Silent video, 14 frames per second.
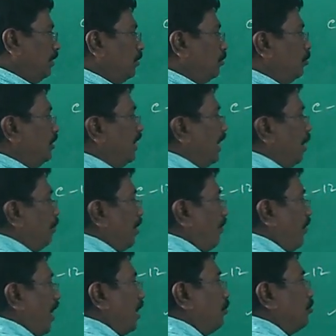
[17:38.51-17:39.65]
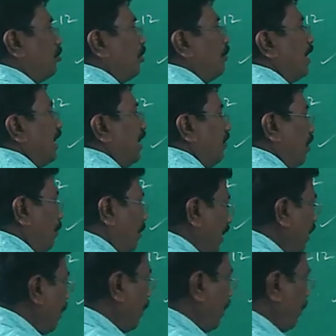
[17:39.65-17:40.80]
So, the number of atoms you will be getting will be,